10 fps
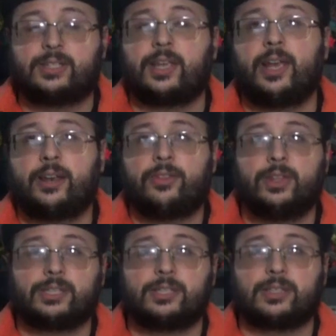is it.
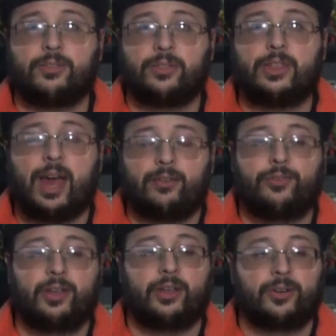This is that
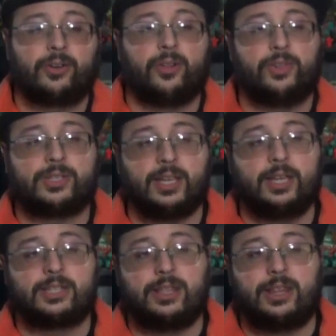figure. You know, this
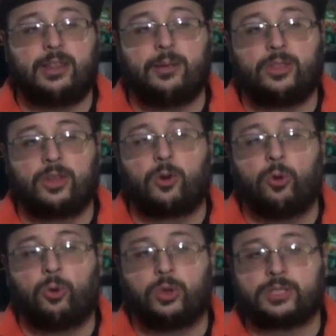is the
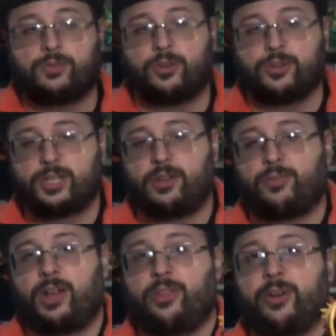coolest version
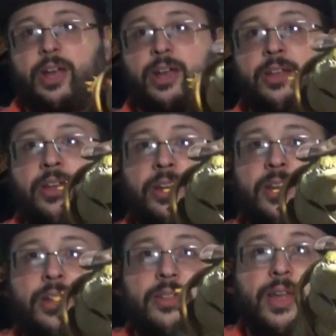of Leatherhead
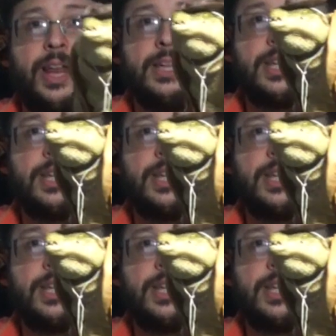that has